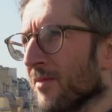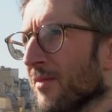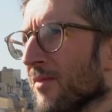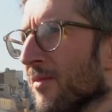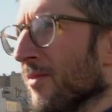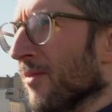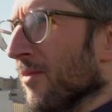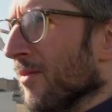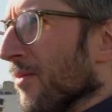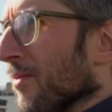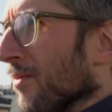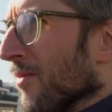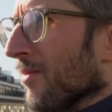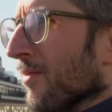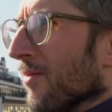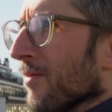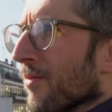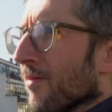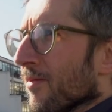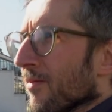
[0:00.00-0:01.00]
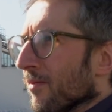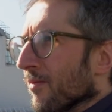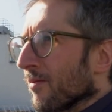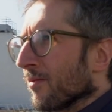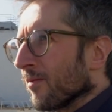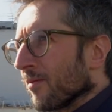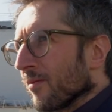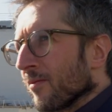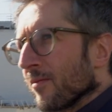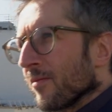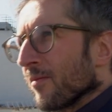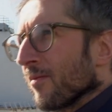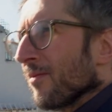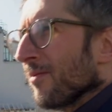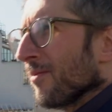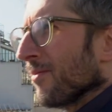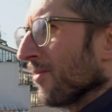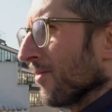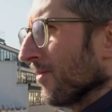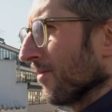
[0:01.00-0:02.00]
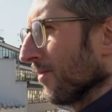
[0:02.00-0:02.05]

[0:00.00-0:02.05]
So first of all, I'm very proud to